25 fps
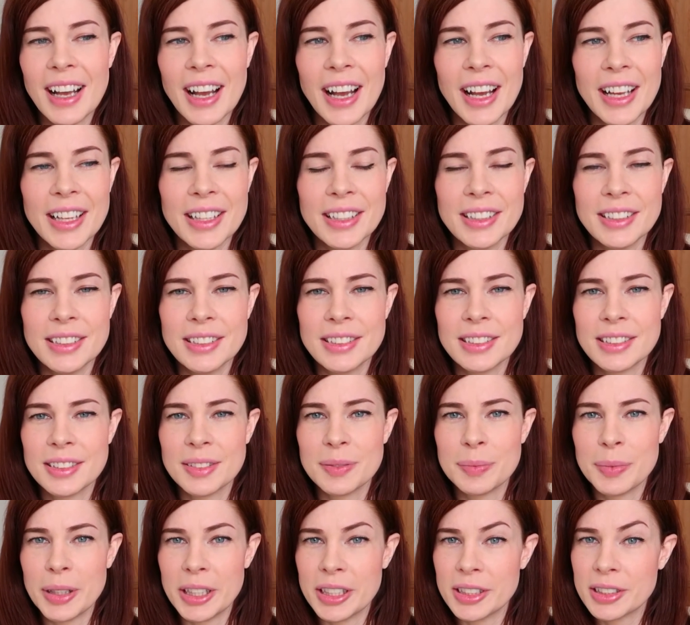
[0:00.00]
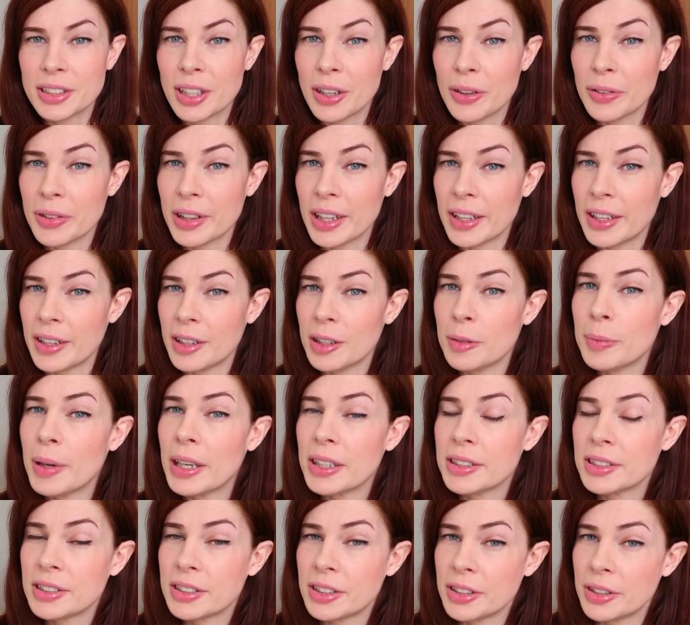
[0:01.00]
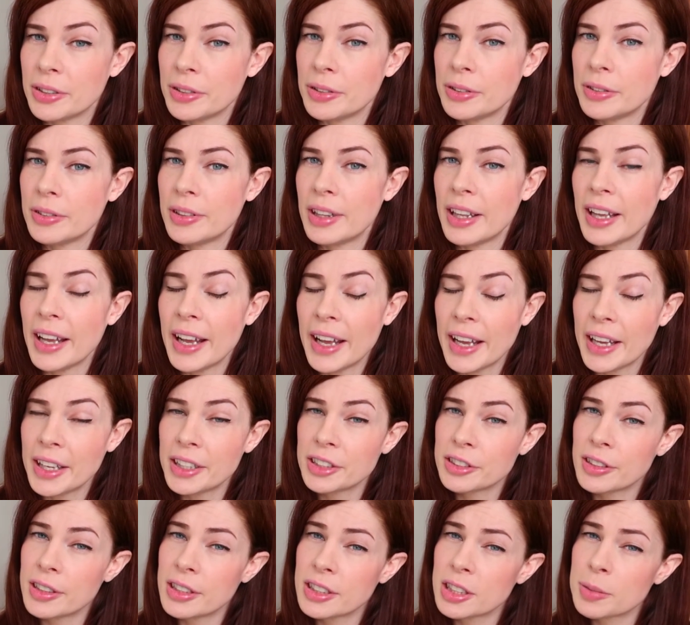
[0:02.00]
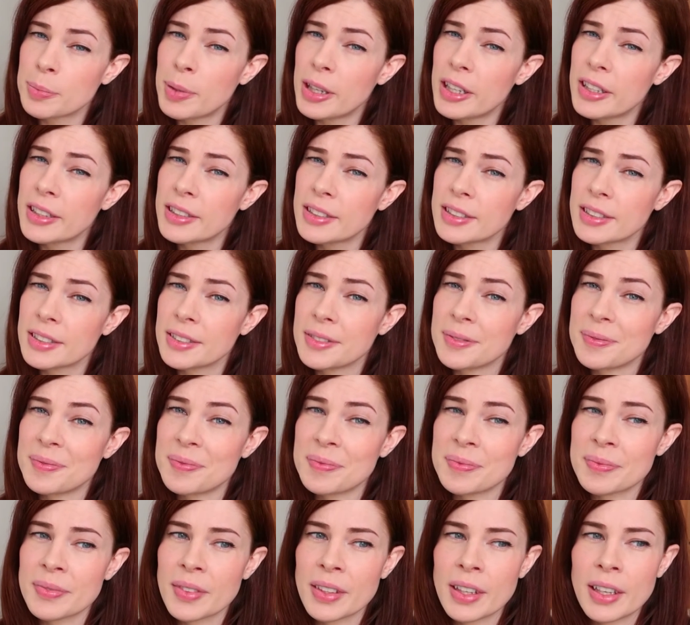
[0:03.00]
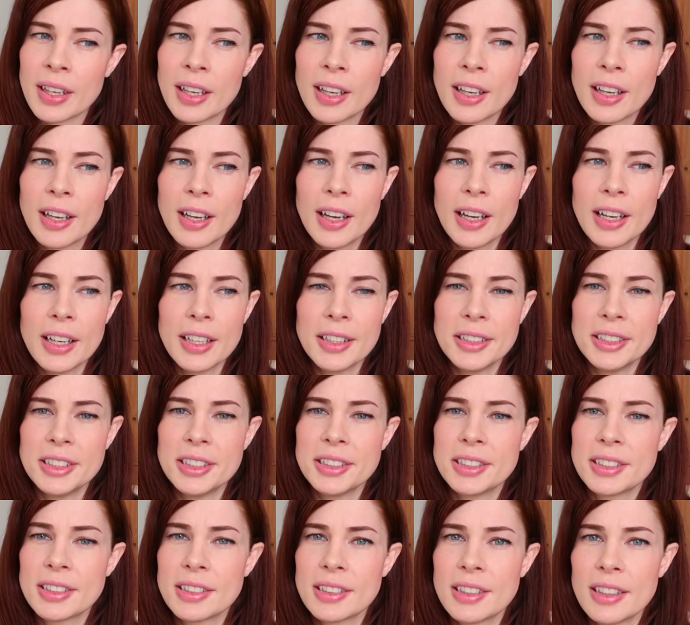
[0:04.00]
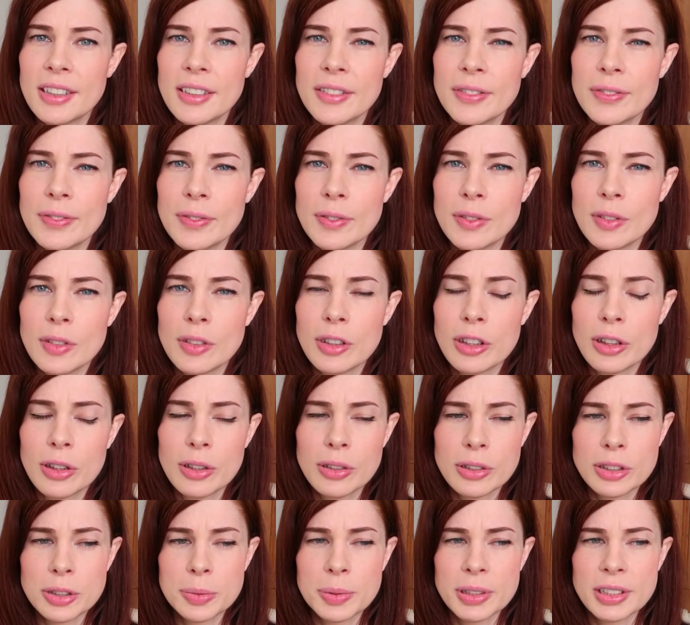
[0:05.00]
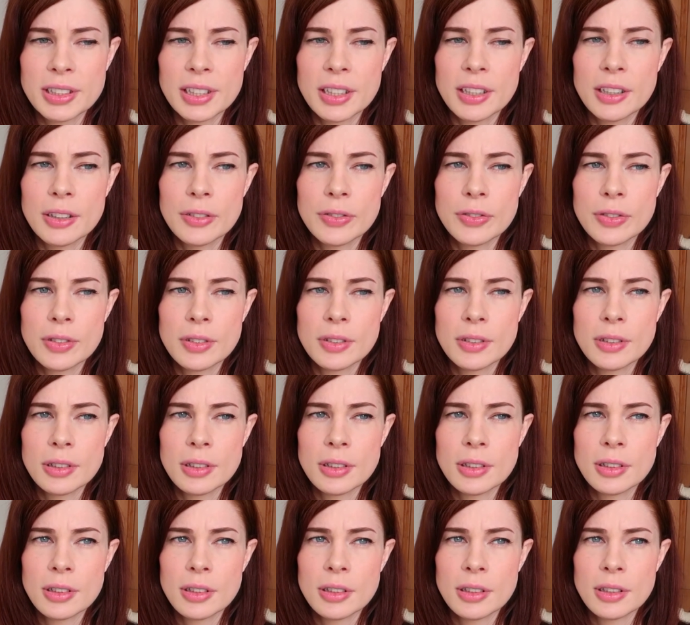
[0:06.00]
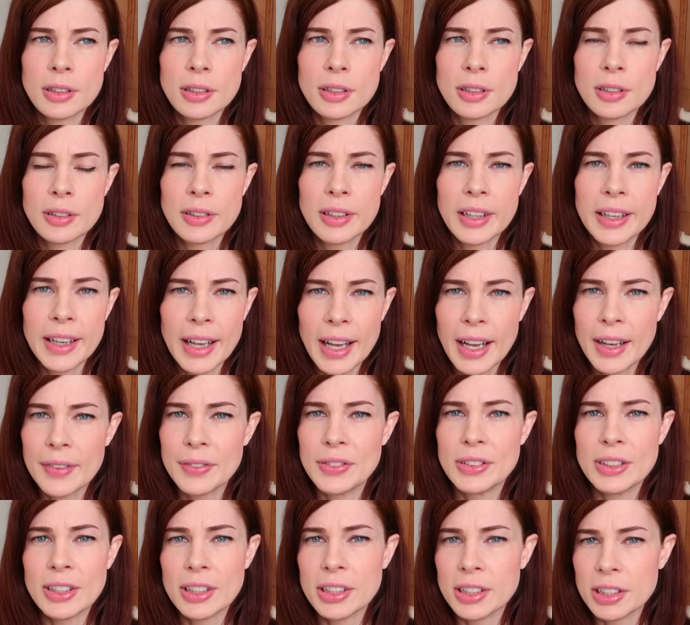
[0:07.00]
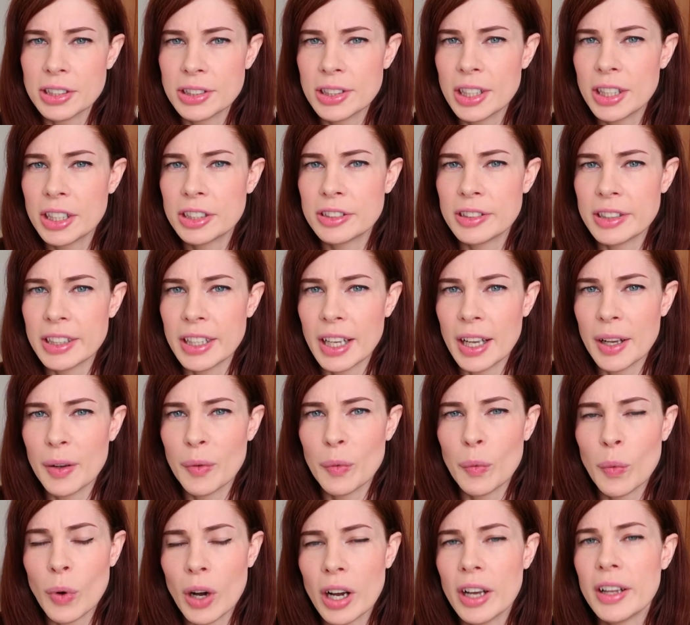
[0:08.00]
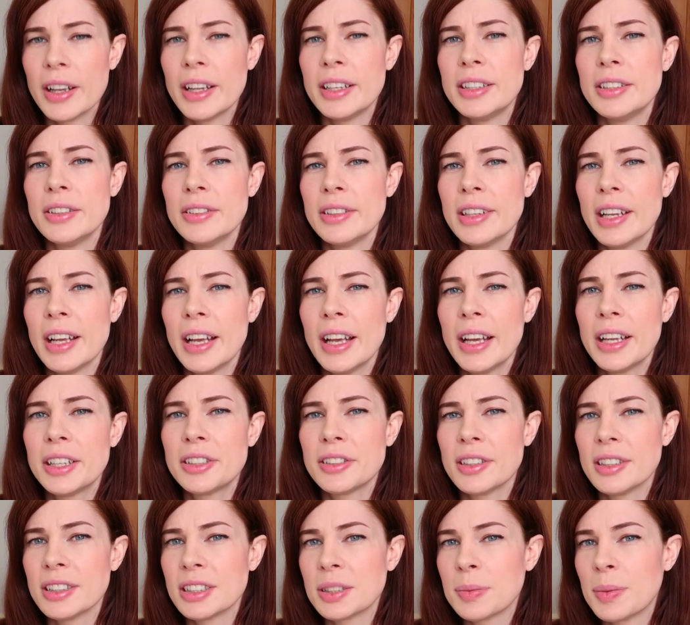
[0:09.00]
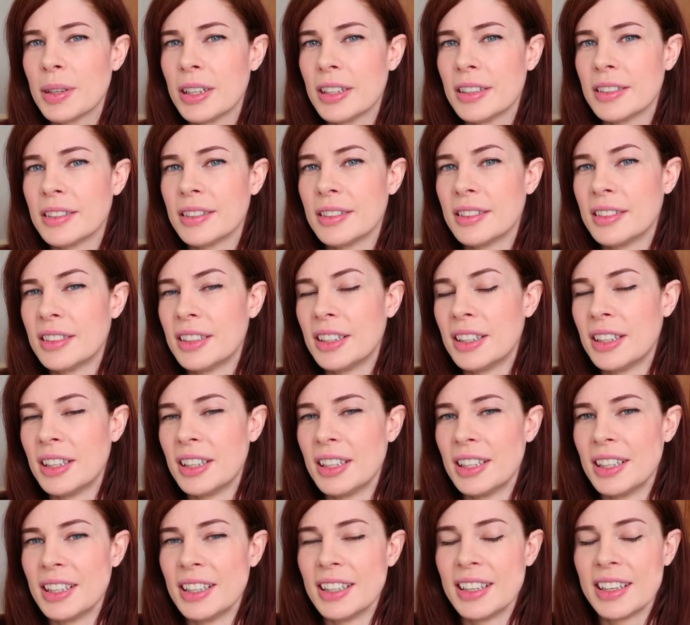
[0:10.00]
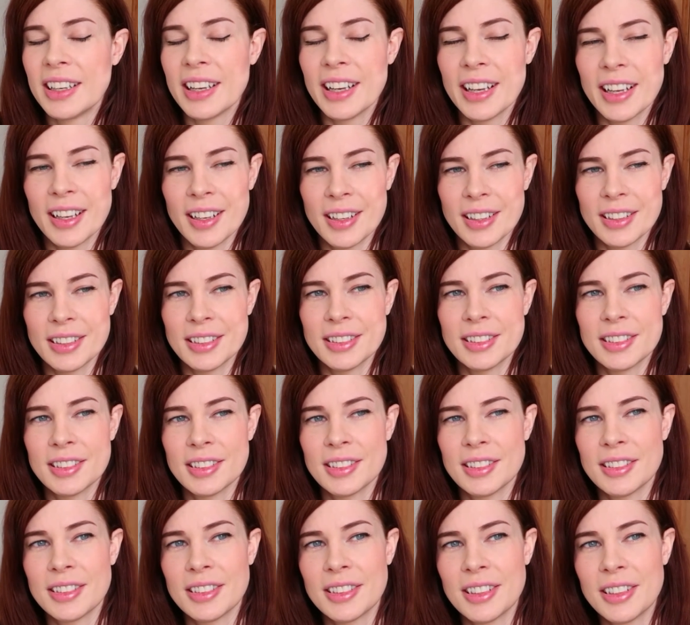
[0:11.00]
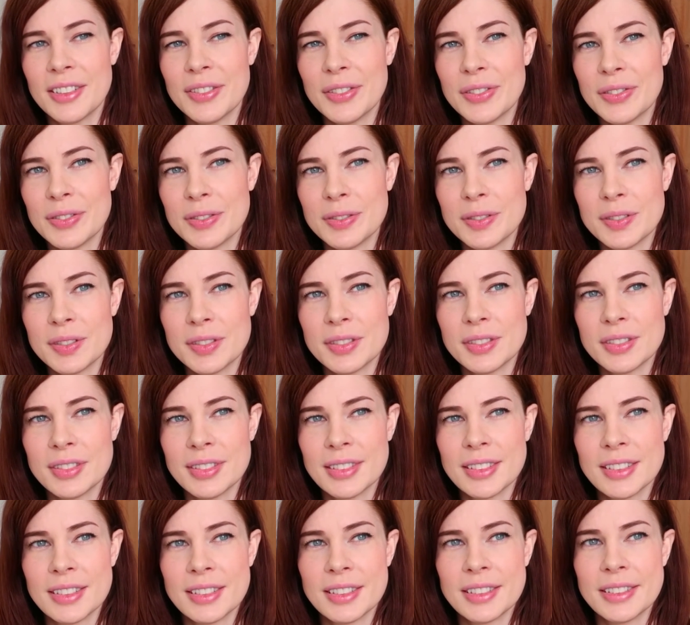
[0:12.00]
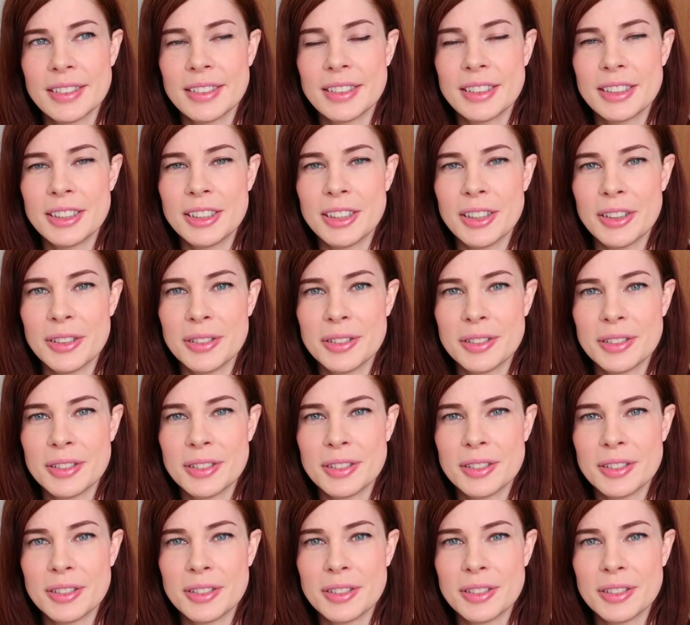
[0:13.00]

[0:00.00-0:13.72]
and being told that they were about to do the hair transplant. I just kind of thought to myself, they haven't done the surgery yet, why are they doing the hair transplant? And kind of, you know,